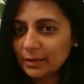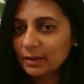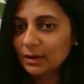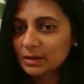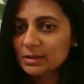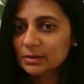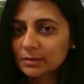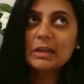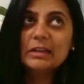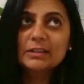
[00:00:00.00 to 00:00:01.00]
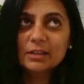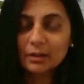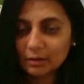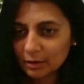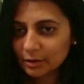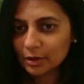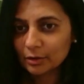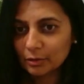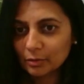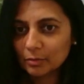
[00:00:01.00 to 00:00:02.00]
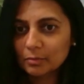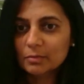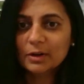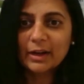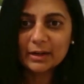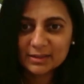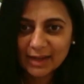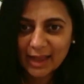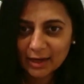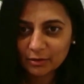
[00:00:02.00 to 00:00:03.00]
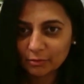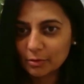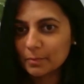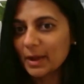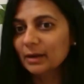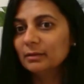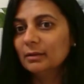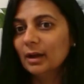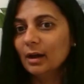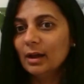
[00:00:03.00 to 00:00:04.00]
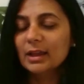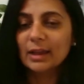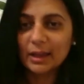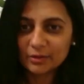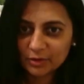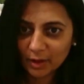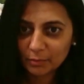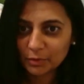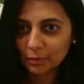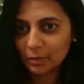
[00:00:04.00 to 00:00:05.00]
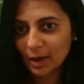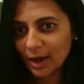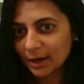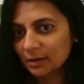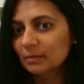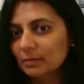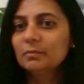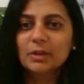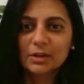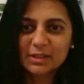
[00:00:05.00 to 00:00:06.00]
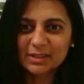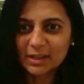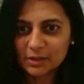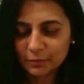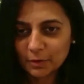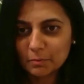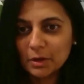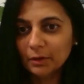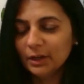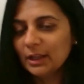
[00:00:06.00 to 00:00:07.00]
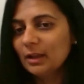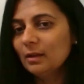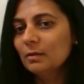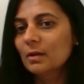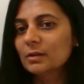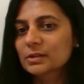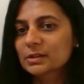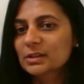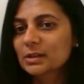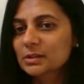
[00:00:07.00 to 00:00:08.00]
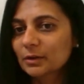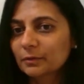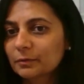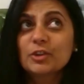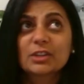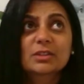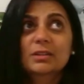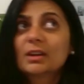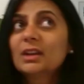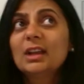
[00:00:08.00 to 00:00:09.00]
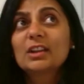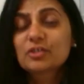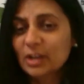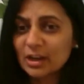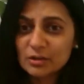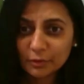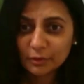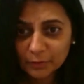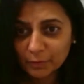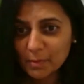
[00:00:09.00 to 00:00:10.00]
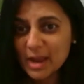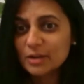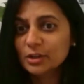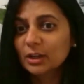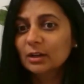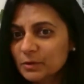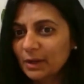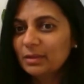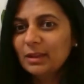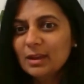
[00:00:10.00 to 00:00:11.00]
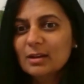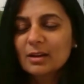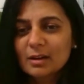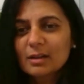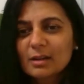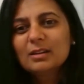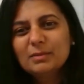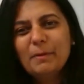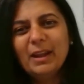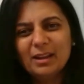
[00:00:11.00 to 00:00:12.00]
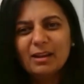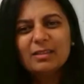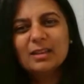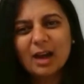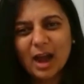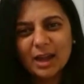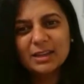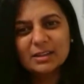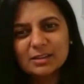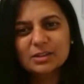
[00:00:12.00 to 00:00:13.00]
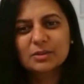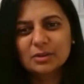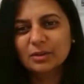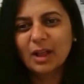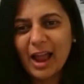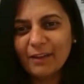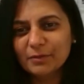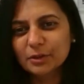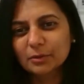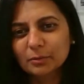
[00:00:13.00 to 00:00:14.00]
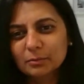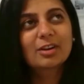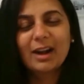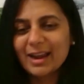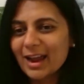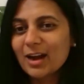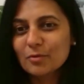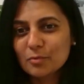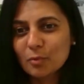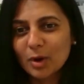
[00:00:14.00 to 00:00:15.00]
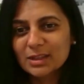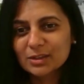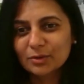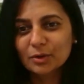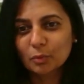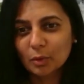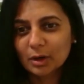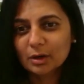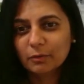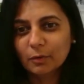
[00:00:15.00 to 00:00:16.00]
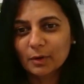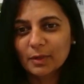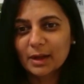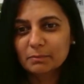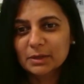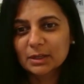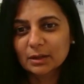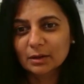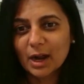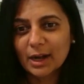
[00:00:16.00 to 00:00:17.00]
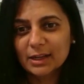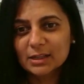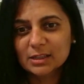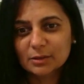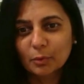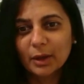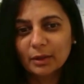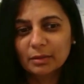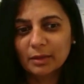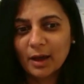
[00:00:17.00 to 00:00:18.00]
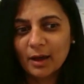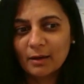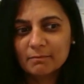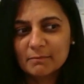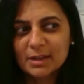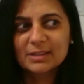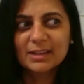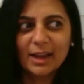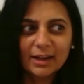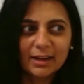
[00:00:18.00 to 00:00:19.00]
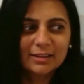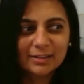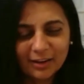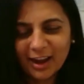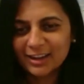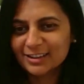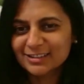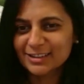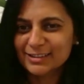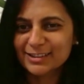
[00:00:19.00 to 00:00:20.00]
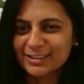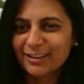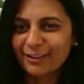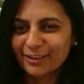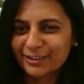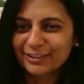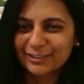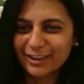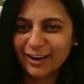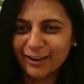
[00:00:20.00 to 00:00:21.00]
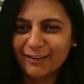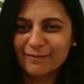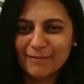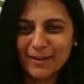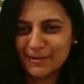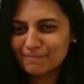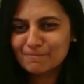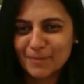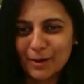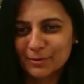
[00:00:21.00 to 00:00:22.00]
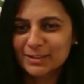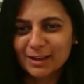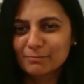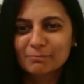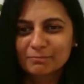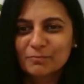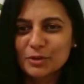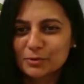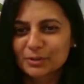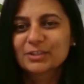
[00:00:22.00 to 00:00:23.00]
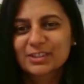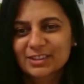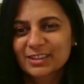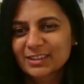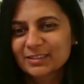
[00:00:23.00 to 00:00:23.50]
I think it's easier to create a Slack group and engage them through that. There's a sense of community, there's a sense of just exchange of information. So I think depending on the audience, you'll have to try out what's going to work for that particular audience. With exact audience, it's harder than, I would say, users.